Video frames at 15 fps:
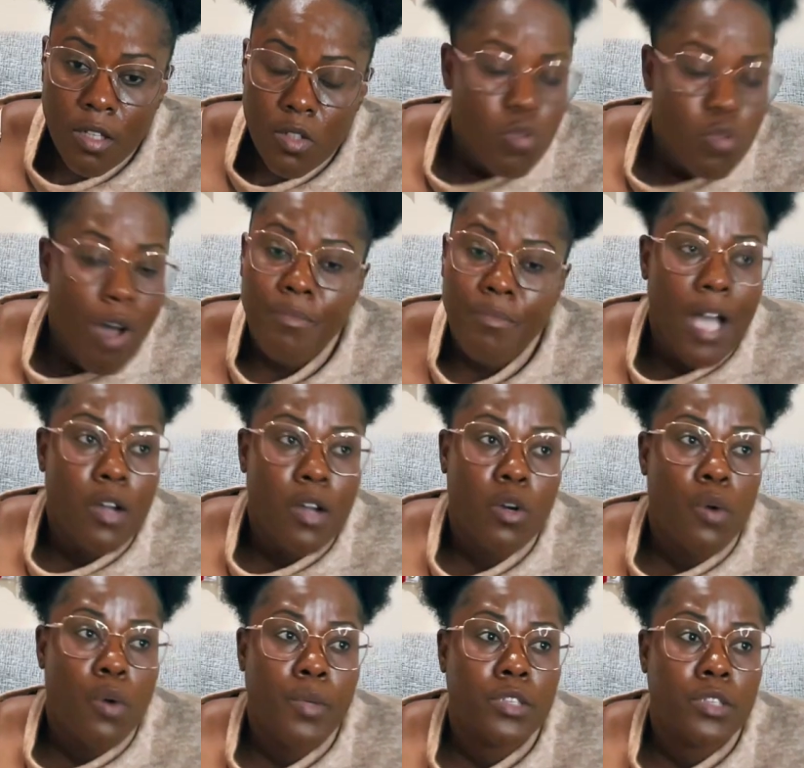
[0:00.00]
So I'm not
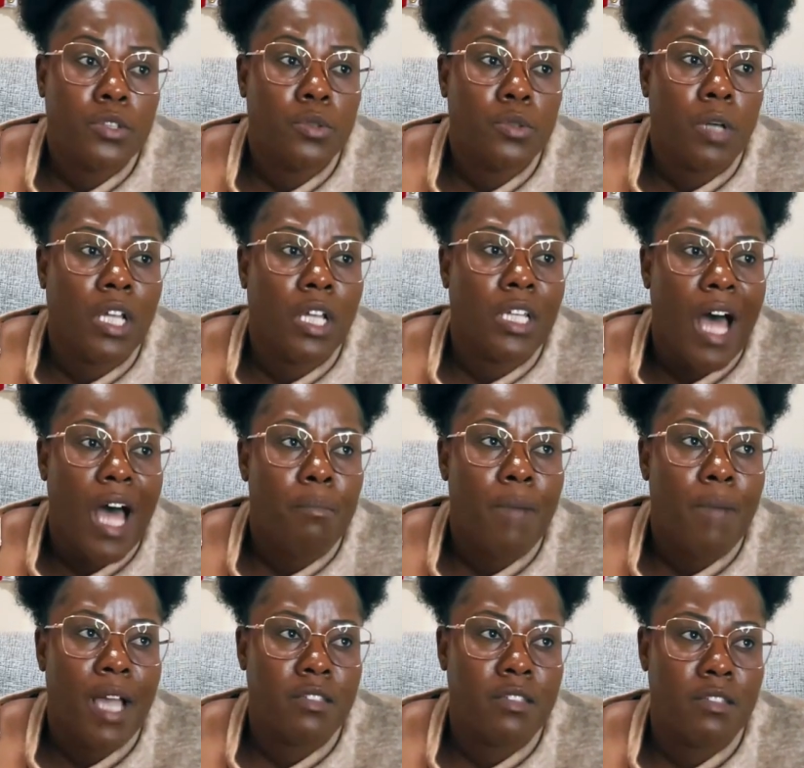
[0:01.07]
going to allow
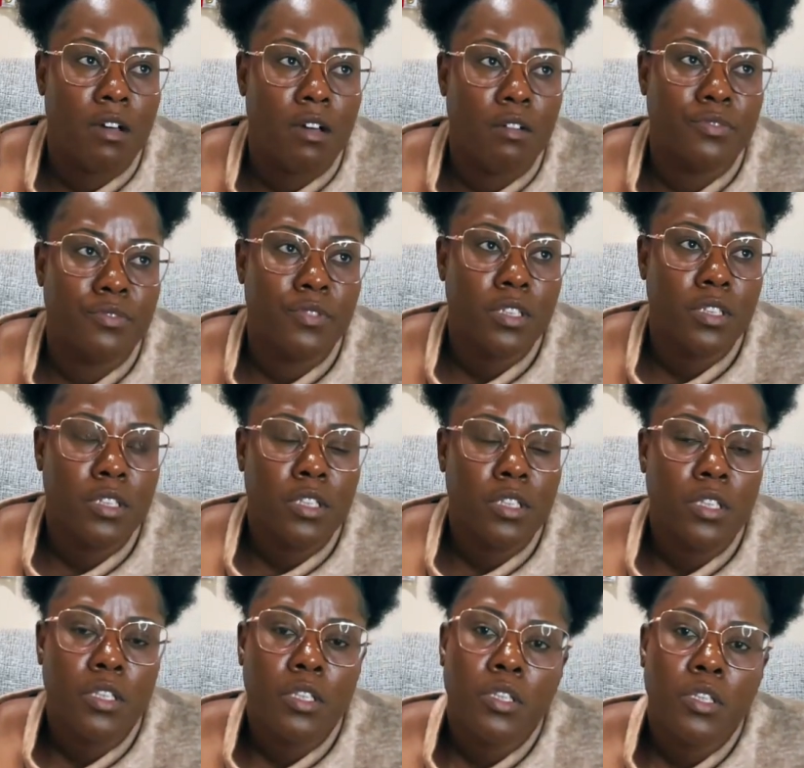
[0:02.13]
myself
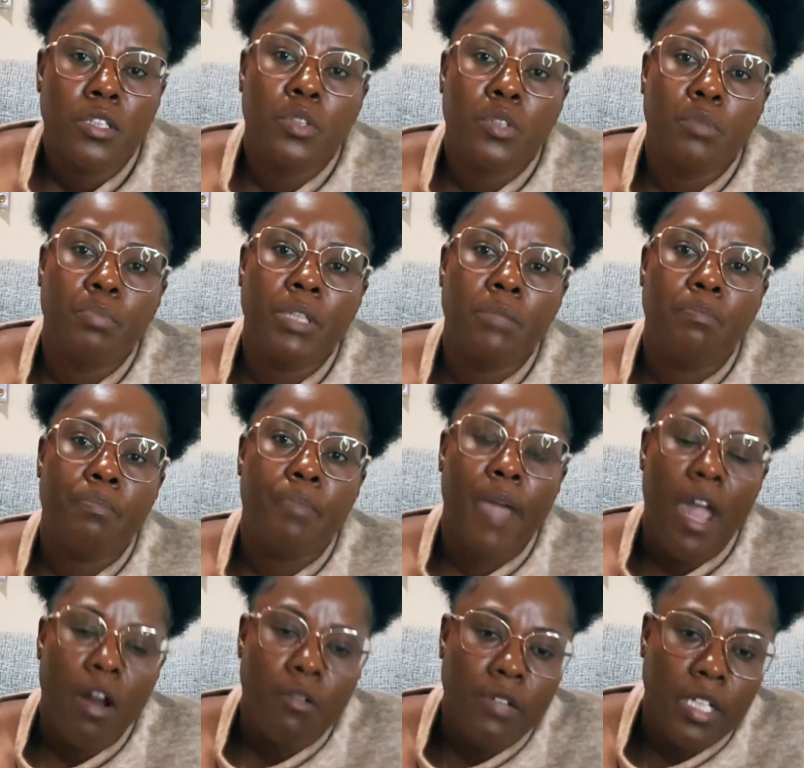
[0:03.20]
to be
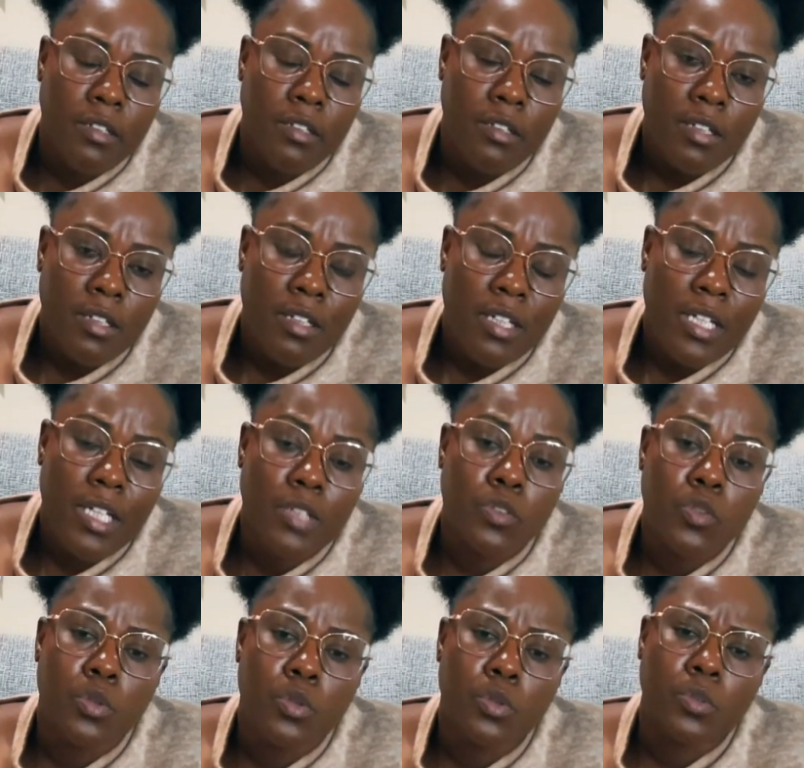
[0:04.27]
buried
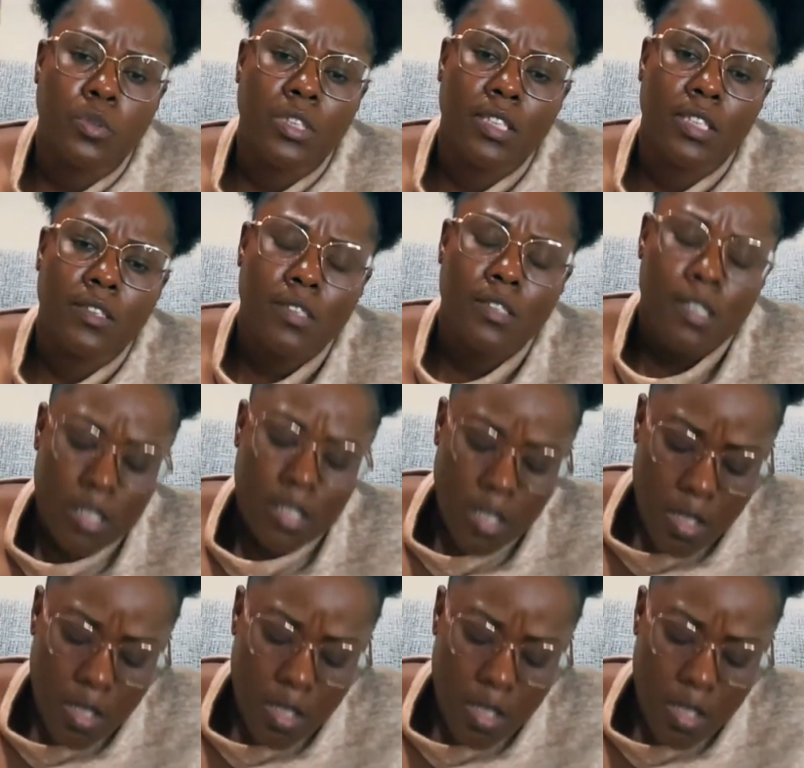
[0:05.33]
into this.